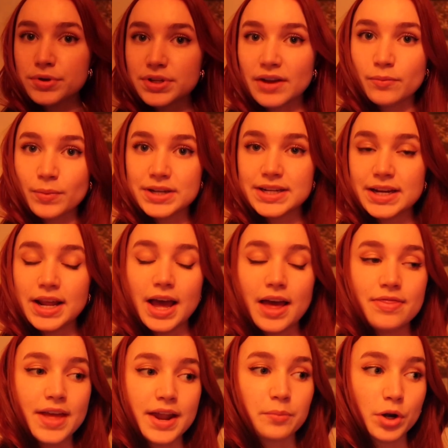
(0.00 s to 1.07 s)
just having my dinner,
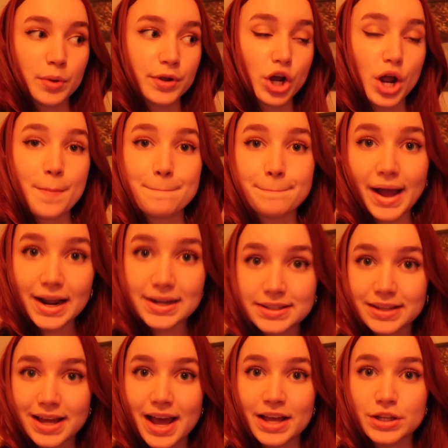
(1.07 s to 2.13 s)
and then I'm gonna be going back to
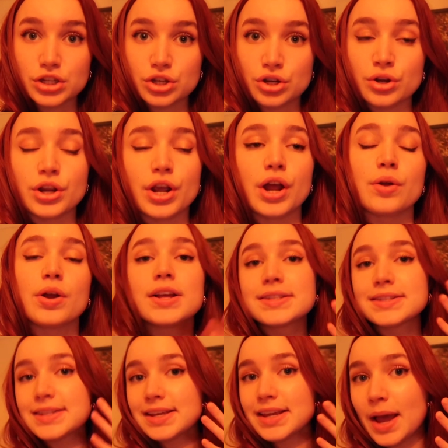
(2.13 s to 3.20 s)
the hair studio
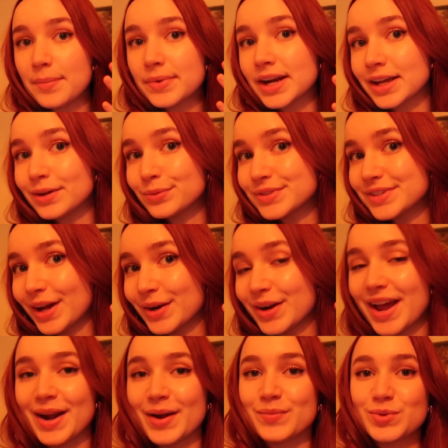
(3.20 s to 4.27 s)
to get my nails done,
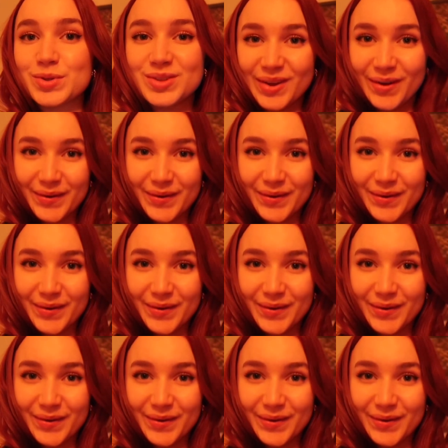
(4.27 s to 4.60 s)
and I'm so